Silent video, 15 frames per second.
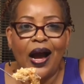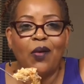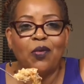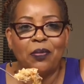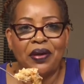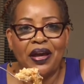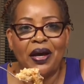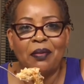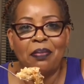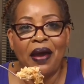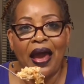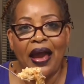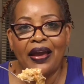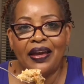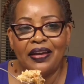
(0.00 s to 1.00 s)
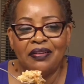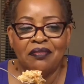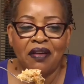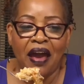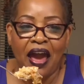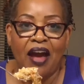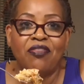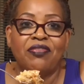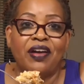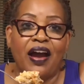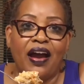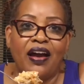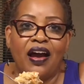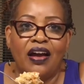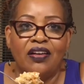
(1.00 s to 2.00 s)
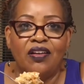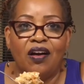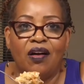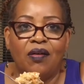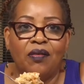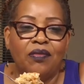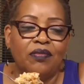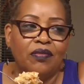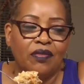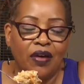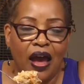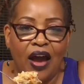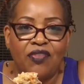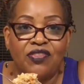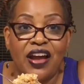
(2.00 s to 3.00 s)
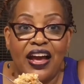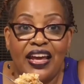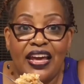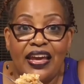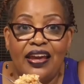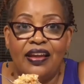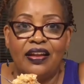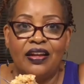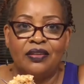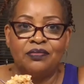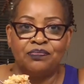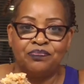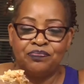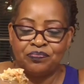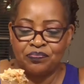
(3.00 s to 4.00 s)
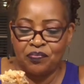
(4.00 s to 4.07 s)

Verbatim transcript: will be unpacking after I, you know, after I eat, and